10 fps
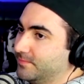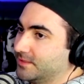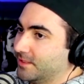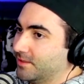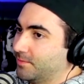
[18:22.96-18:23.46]

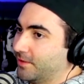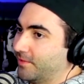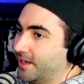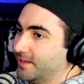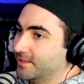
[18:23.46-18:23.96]
So they'll be all
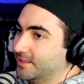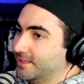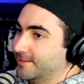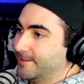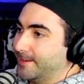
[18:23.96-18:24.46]
right.
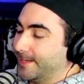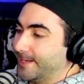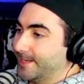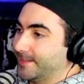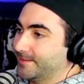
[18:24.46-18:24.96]

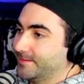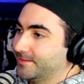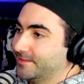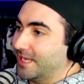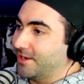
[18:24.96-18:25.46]

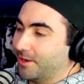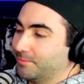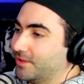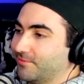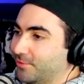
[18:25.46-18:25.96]
I'm
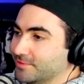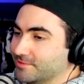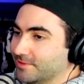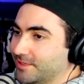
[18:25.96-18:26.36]
looking forward to it.